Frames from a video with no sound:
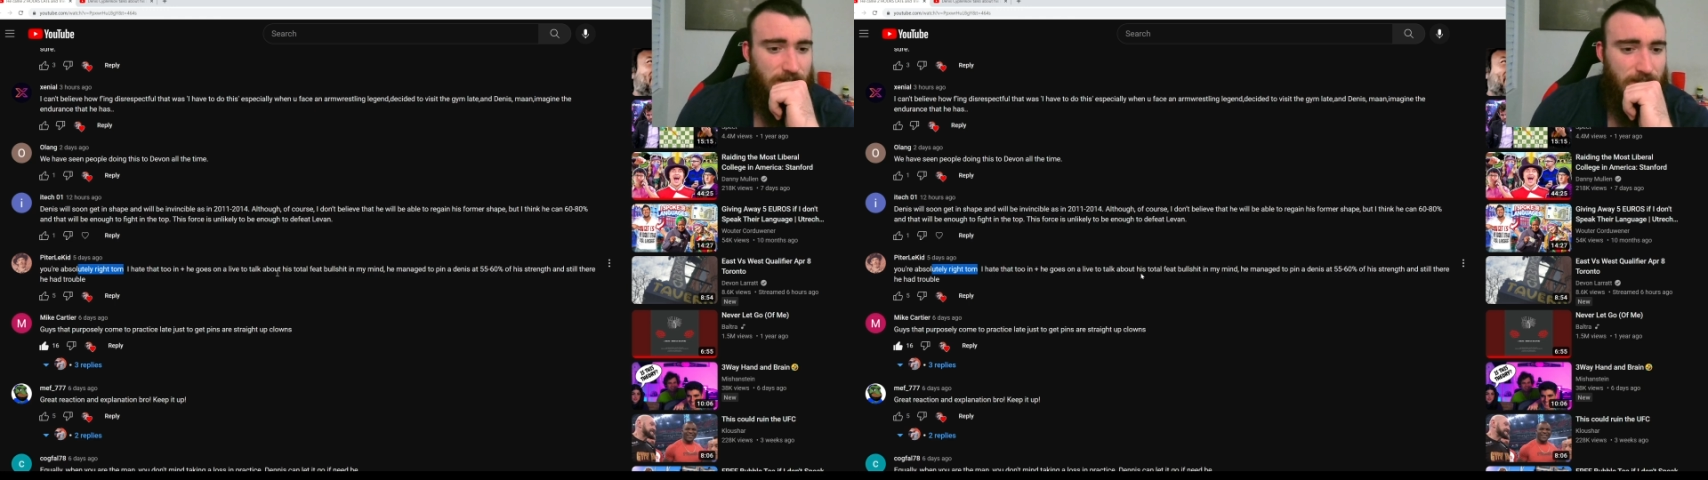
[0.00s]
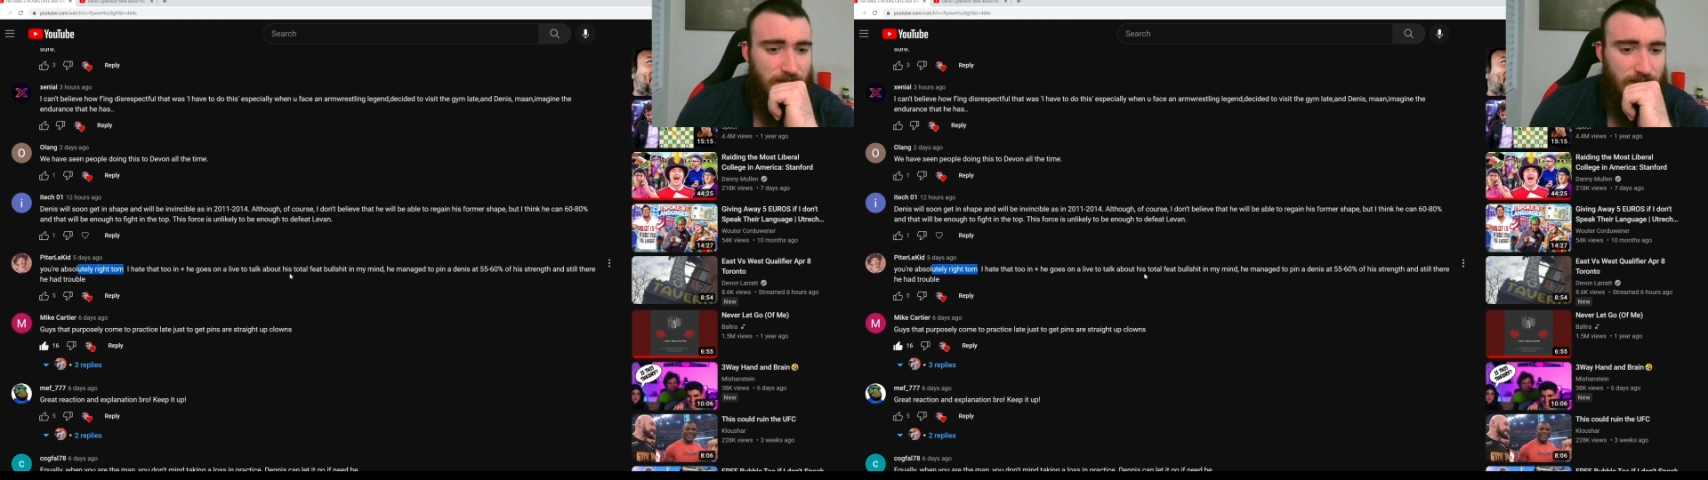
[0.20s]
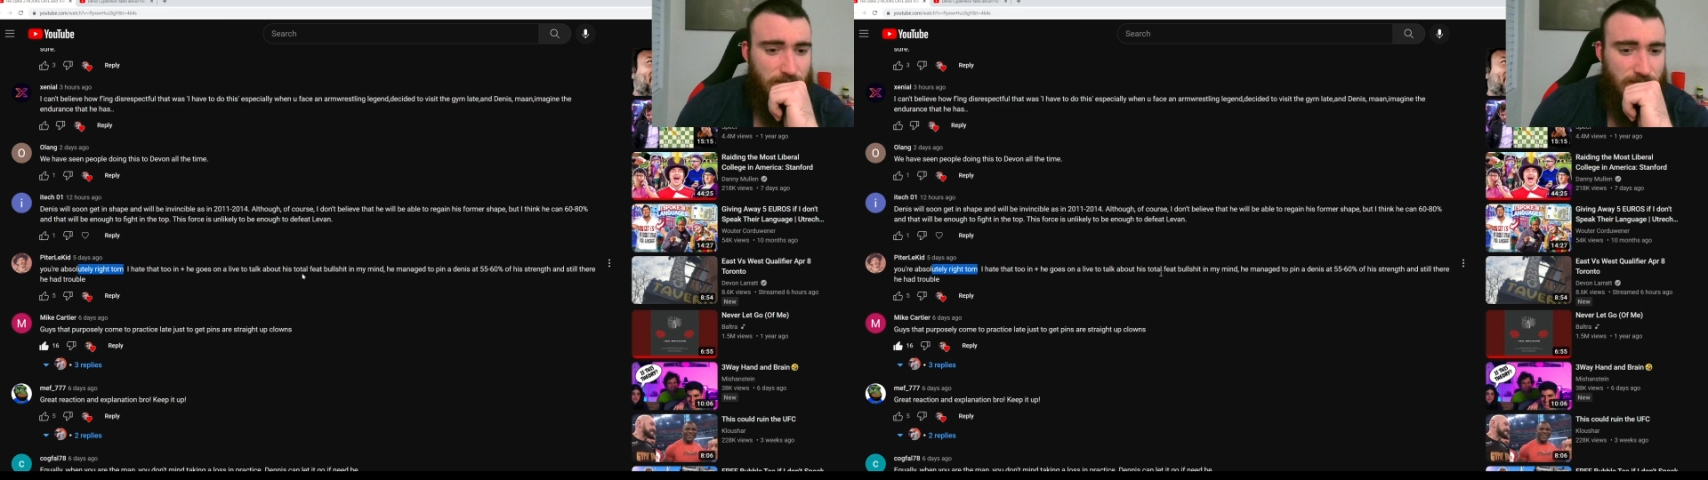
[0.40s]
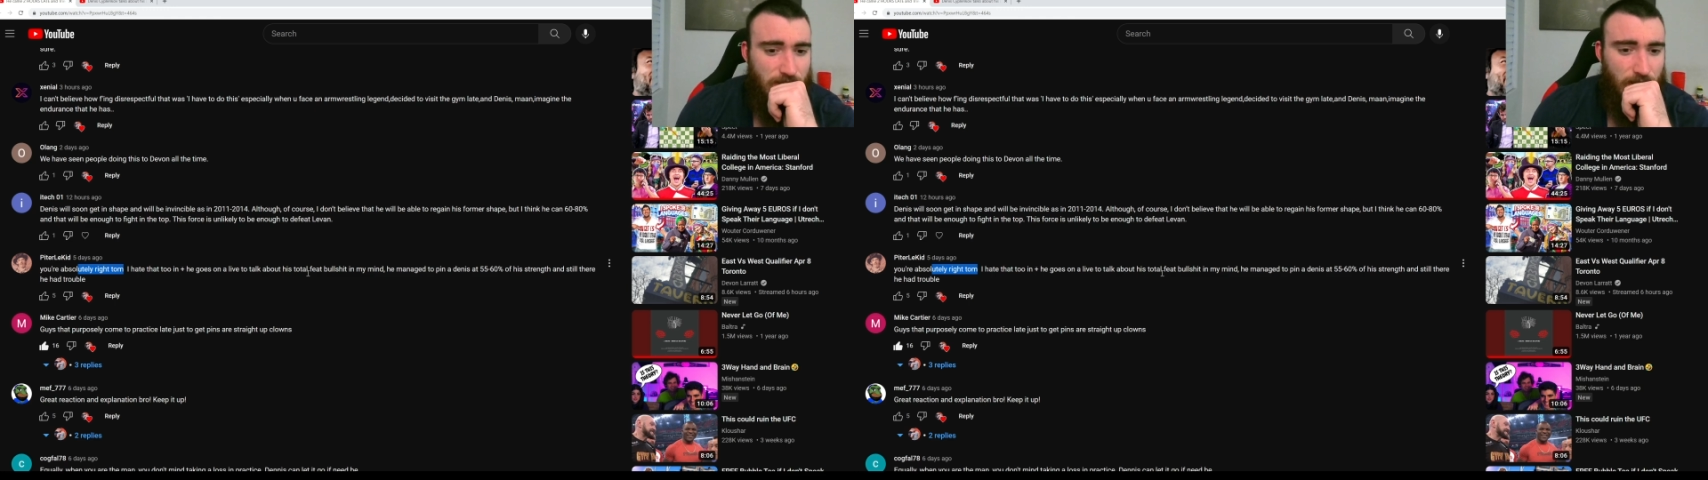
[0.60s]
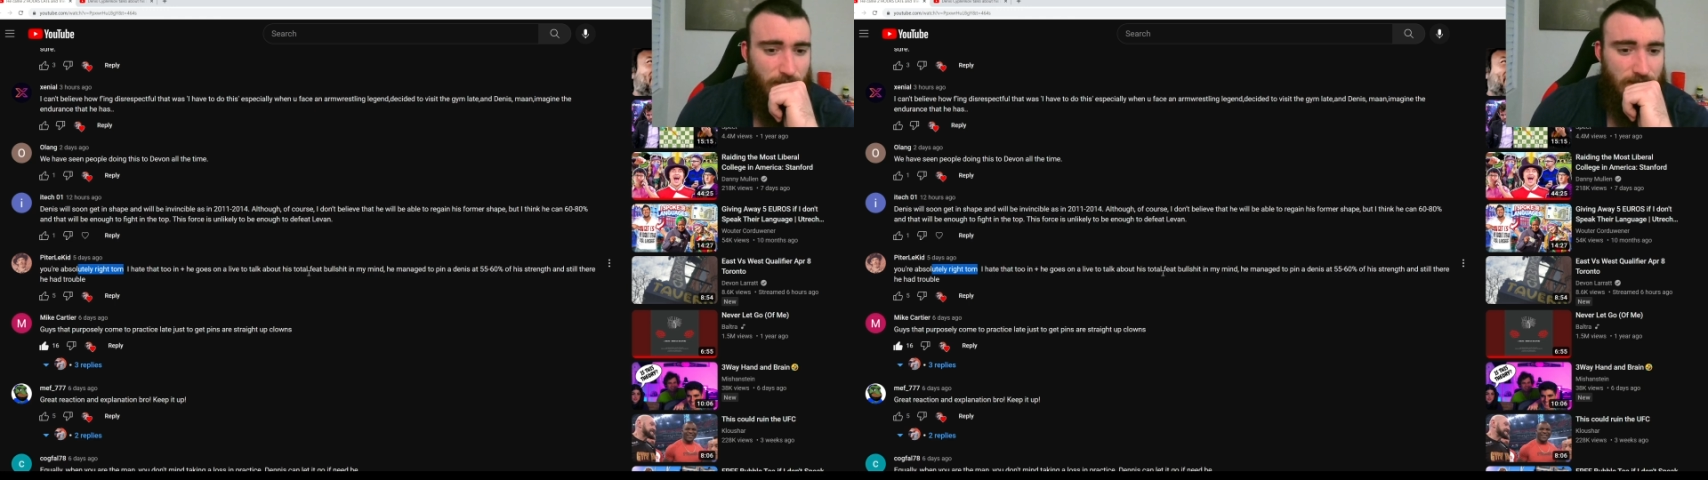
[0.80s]
to
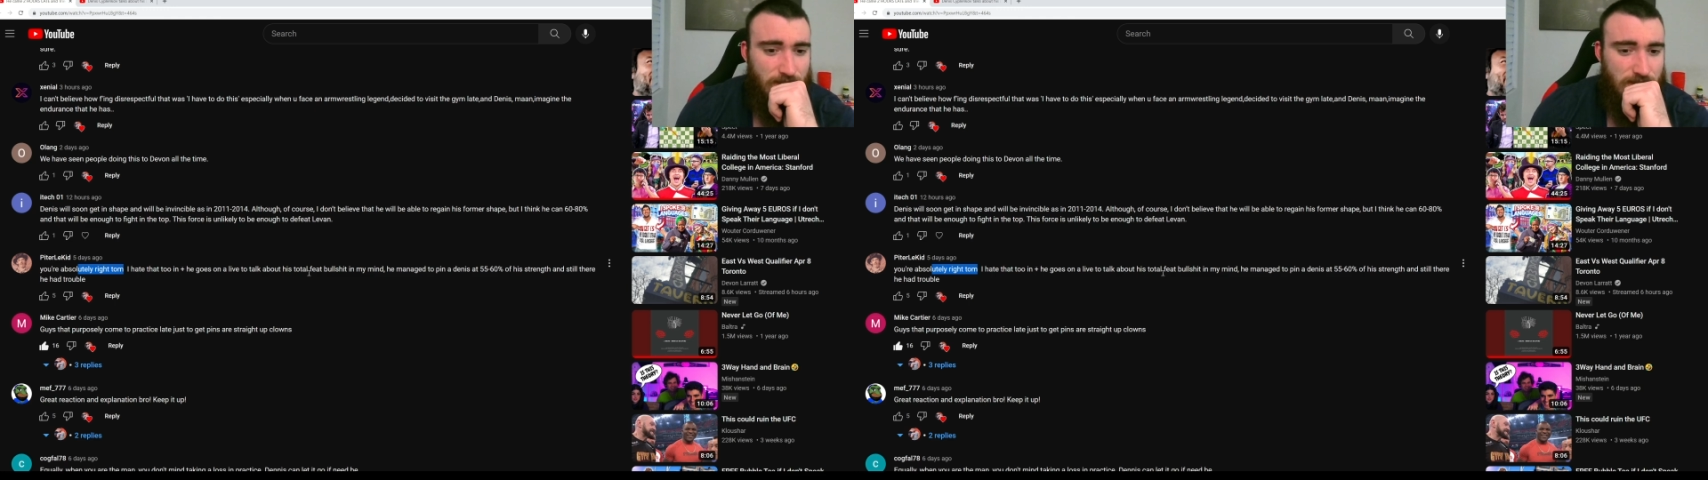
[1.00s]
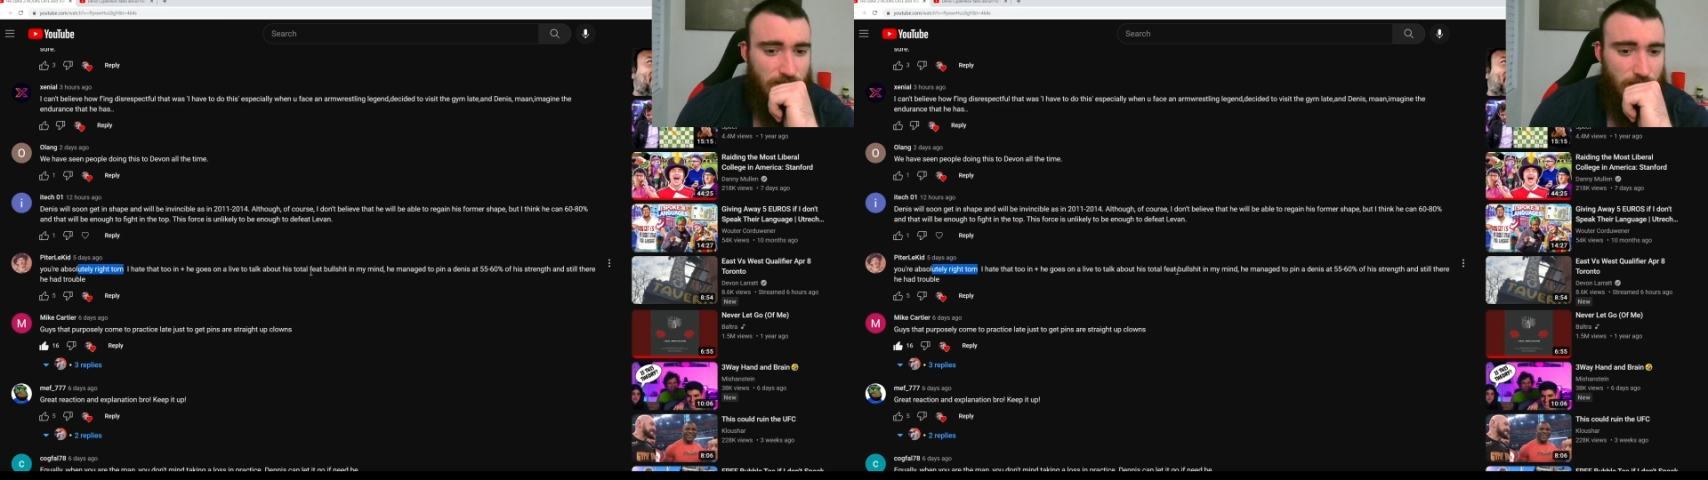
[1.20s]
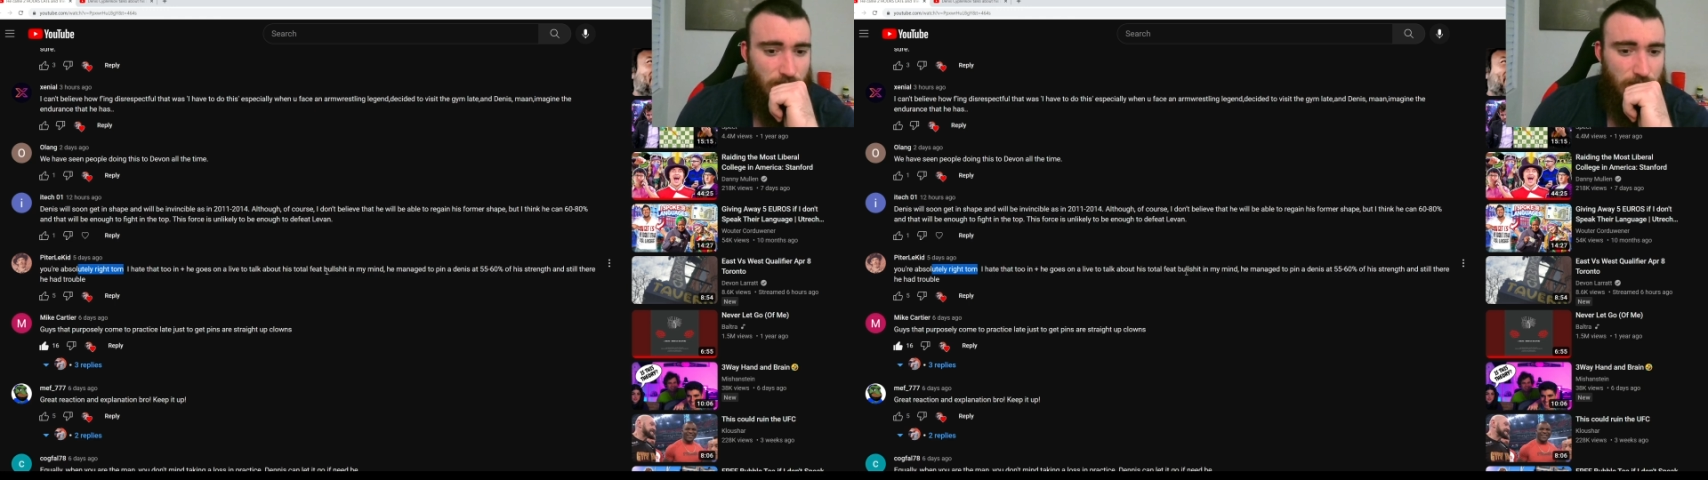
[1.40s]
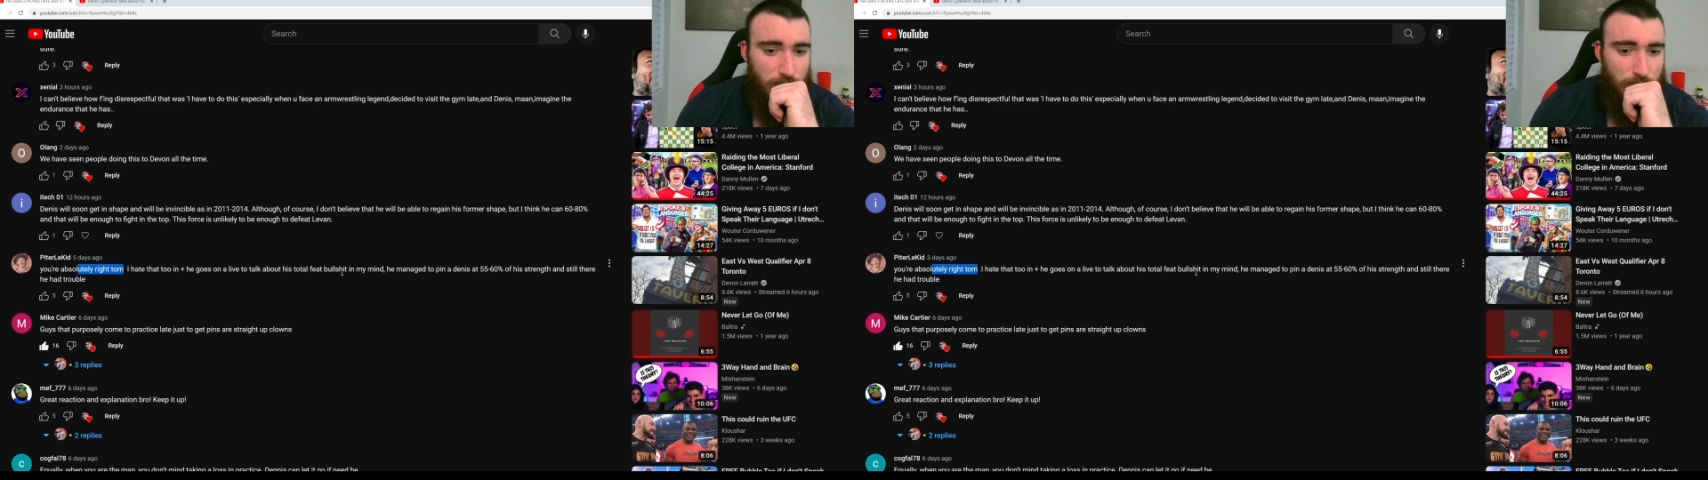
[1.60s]
talk about this total